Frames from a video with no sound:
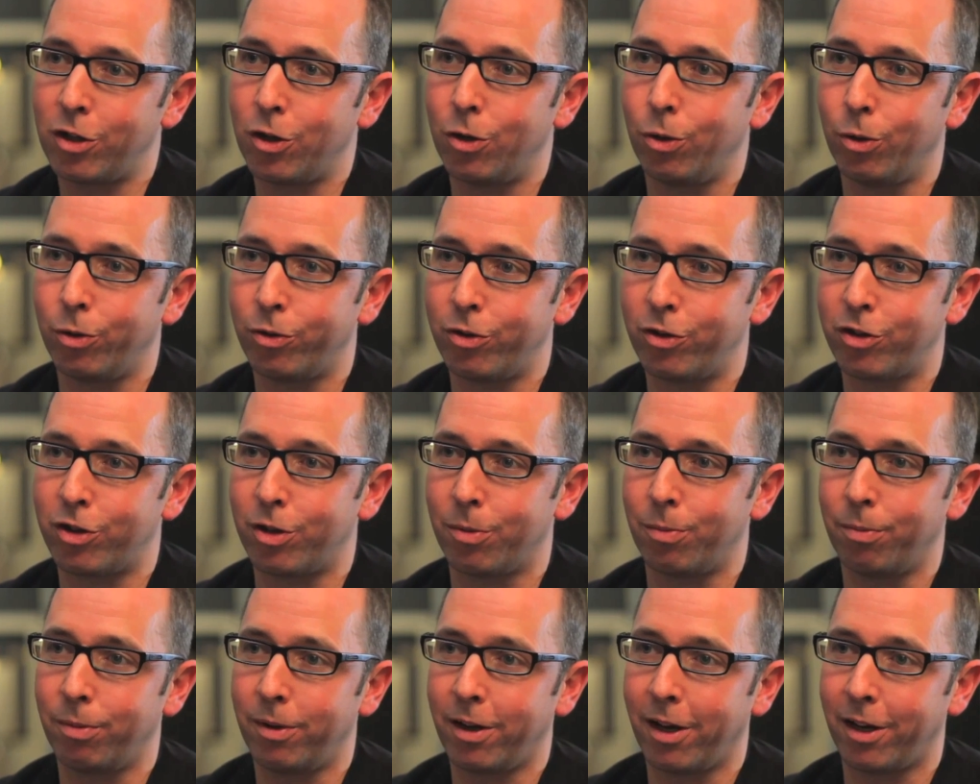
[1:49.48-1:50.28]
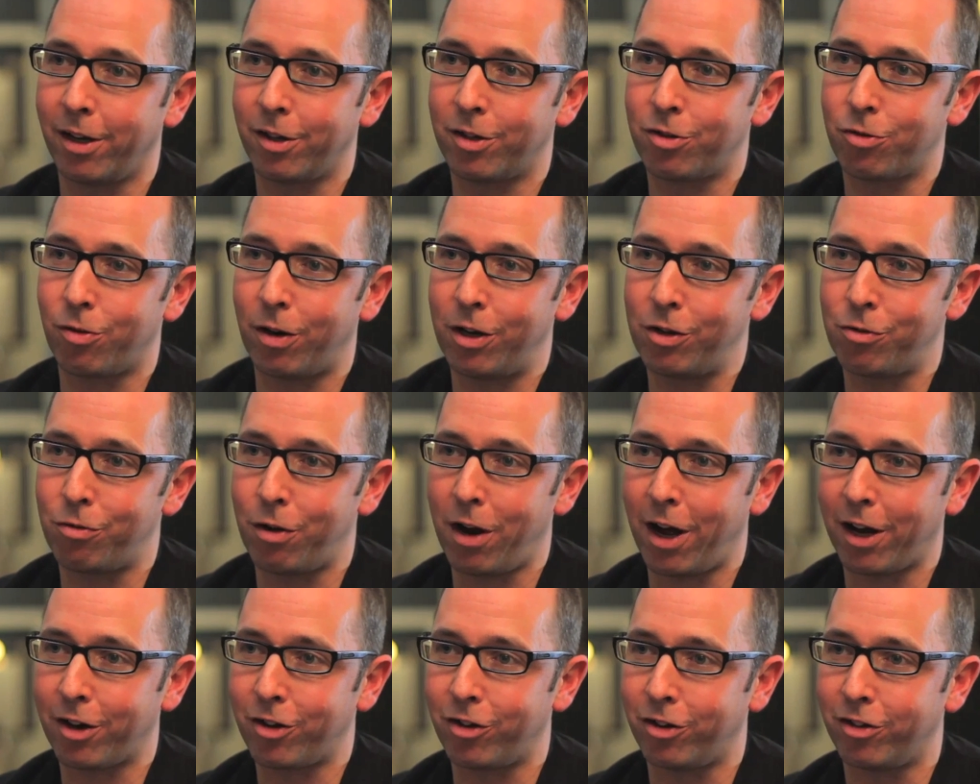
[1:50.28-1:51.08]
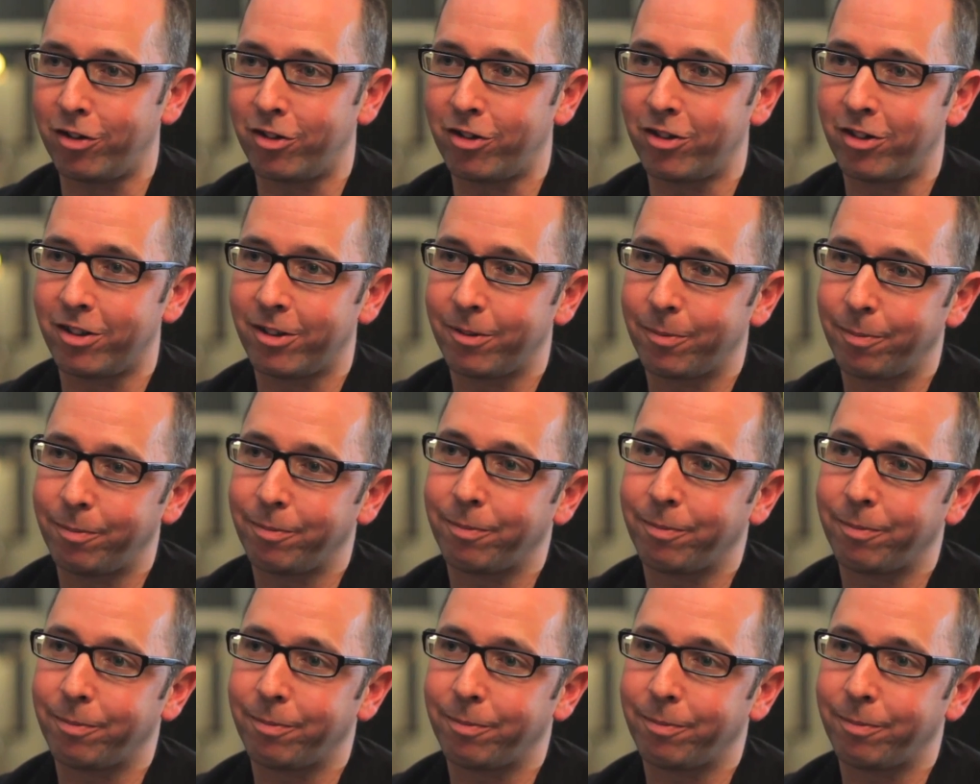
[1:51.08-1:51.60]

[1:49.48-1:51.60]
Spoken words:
causes some kind of strange reactions.